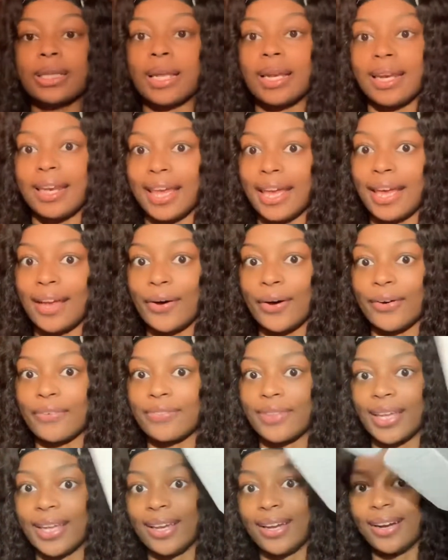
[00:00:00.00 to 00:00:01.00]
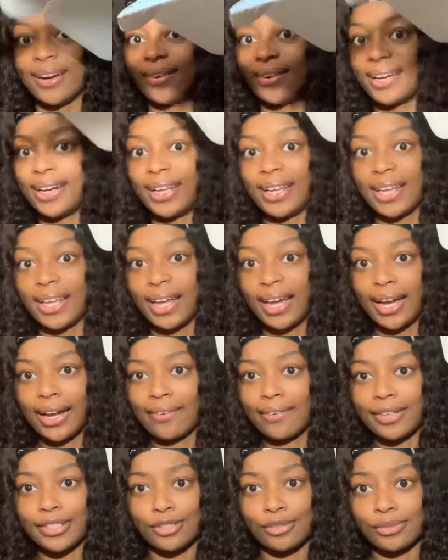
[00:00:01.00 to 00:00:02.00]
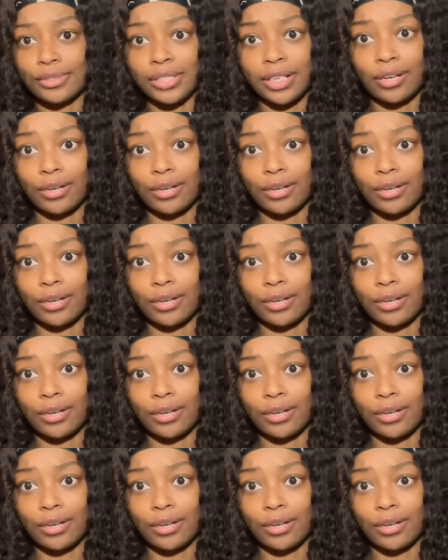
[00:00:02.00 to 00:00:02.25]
the net off the hair already. Like, I already told you I